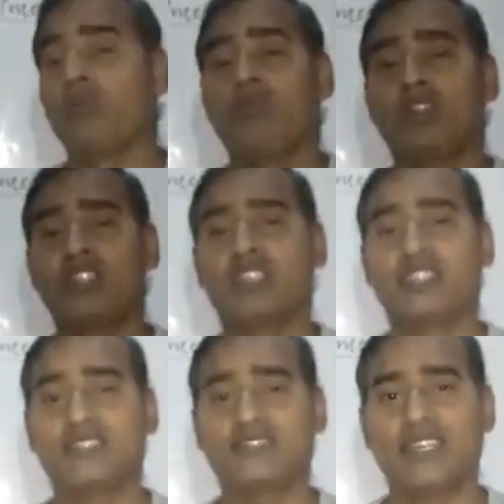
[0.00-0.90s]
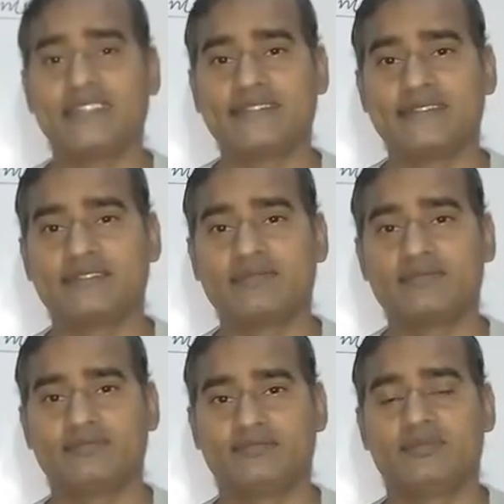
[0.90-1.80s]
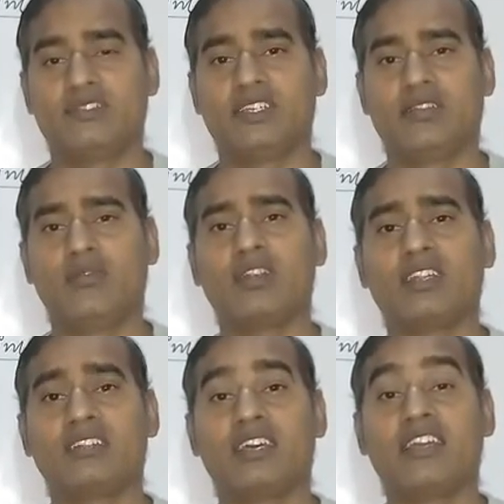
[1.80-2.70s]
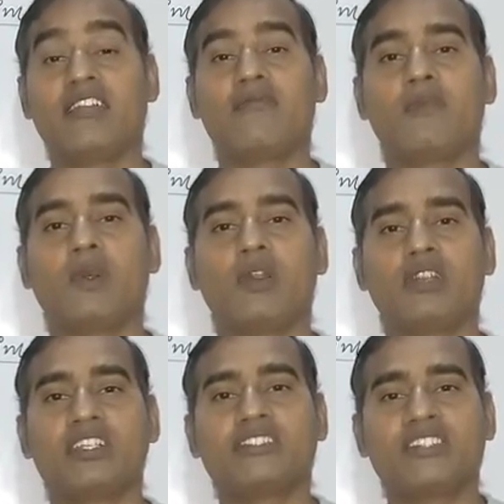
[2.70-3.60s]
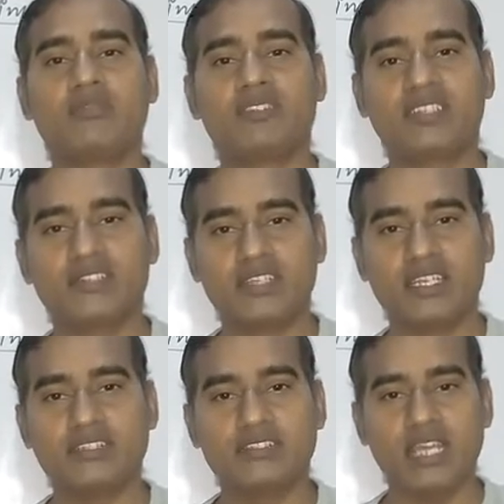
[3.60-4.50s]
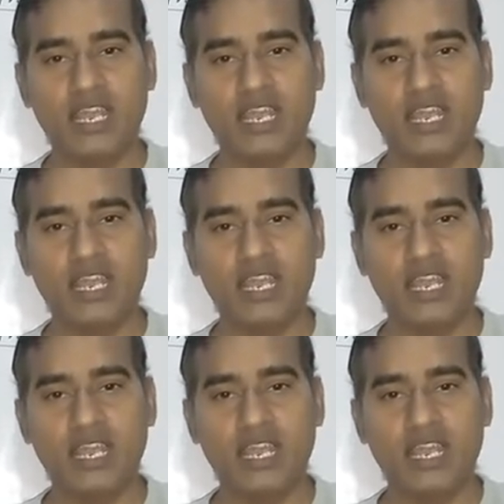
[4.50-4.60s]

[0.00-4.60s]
What is the distance and what are the importance of the distance